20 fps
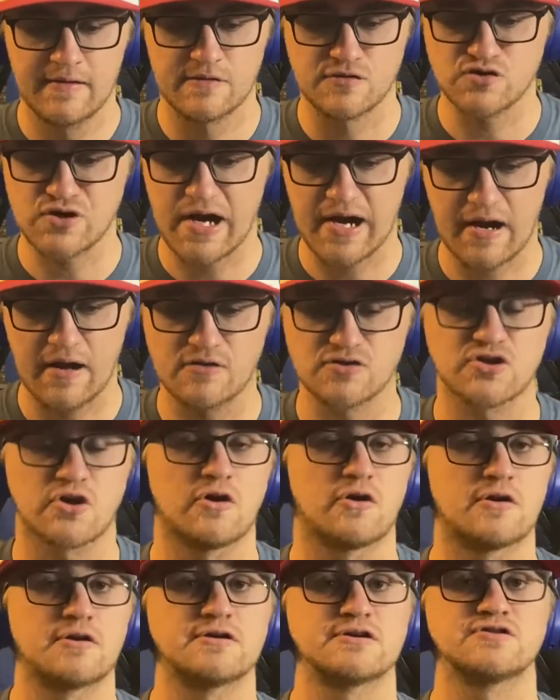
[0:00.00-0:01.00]
Trackhouse
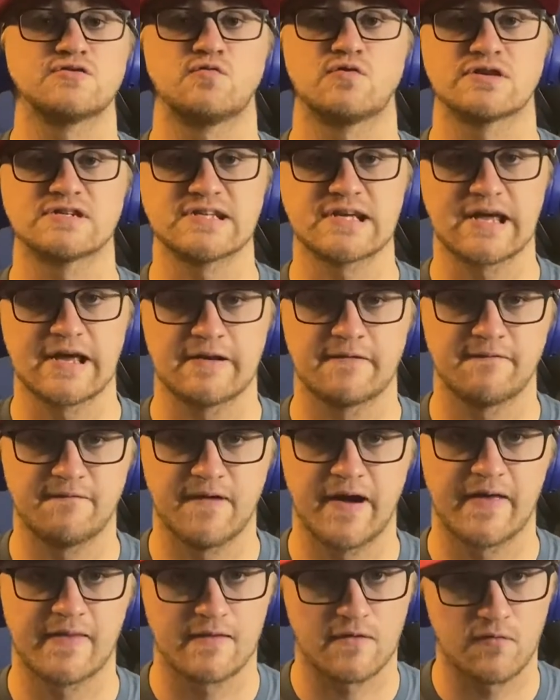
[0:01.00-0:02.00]
cars once again
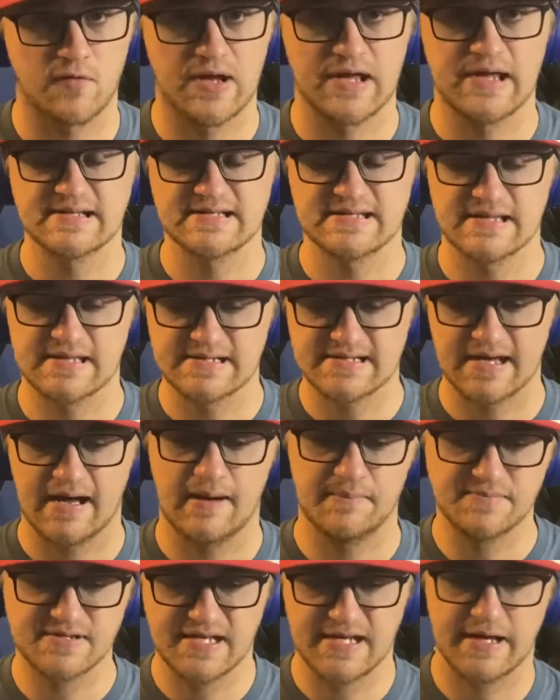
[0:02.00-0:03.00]
find their way the
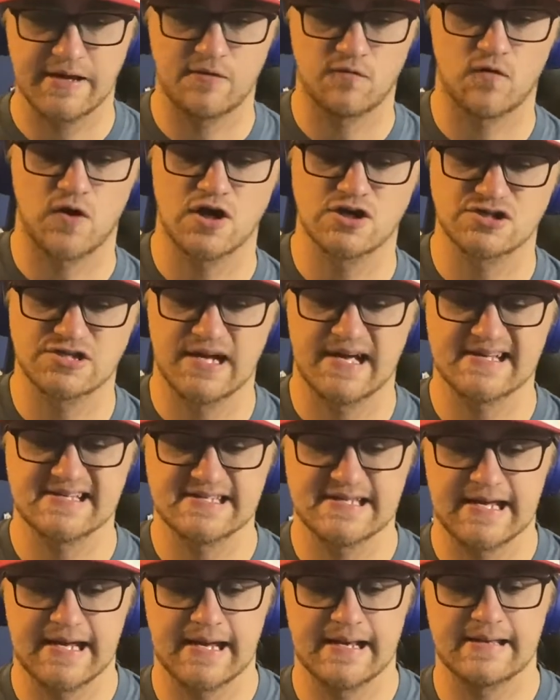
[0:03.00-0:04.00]
top 10. Ross
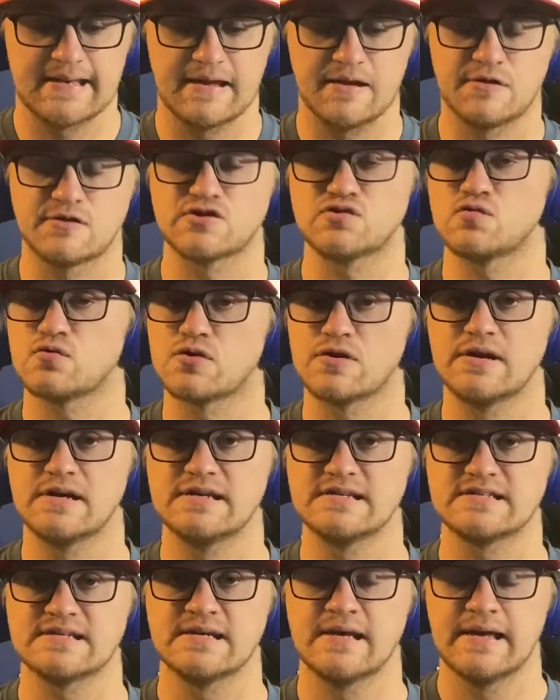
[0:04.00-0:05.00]
Chastain and Daniel
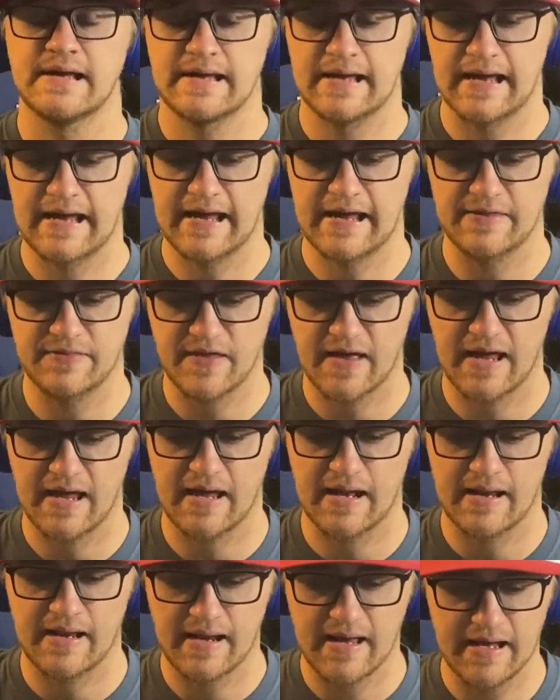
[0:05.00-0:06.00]
Suarez, 8th
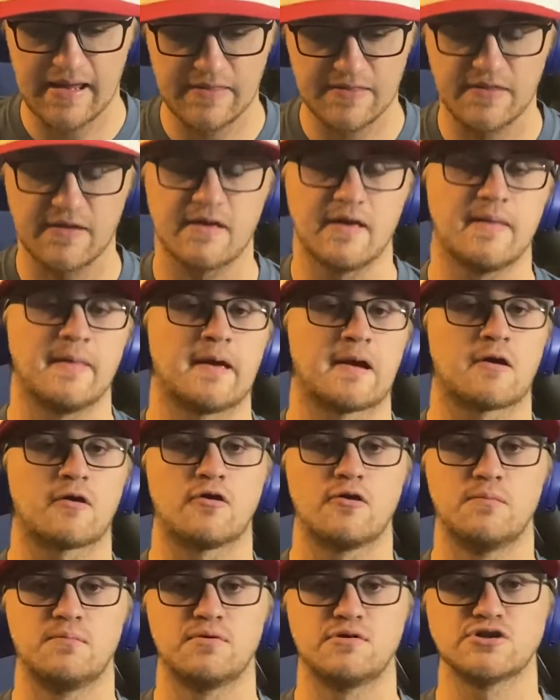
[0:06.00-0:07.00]
and 9th, and then
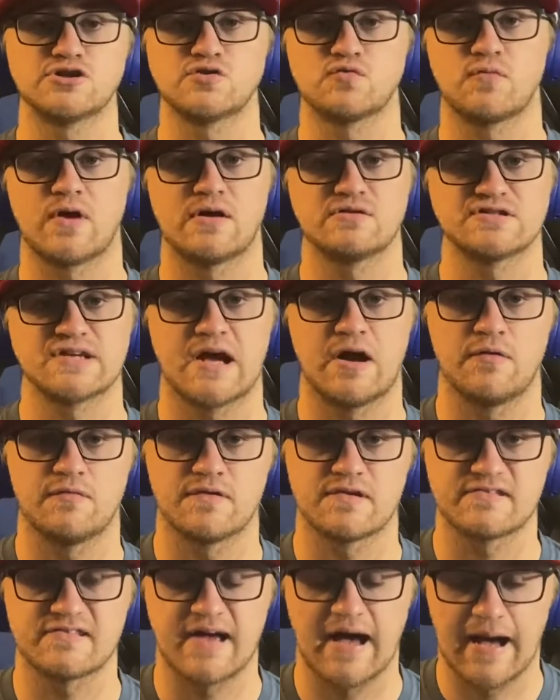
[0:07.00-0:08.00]
Kurt Busch rounds out
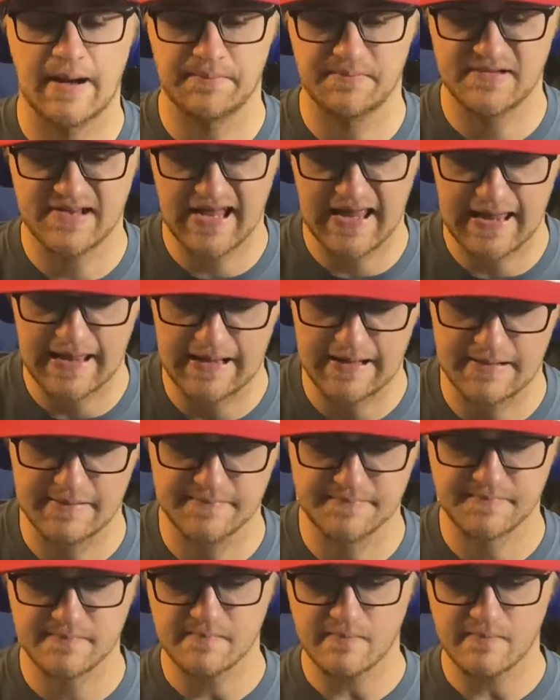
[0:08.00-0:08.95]
the top 10.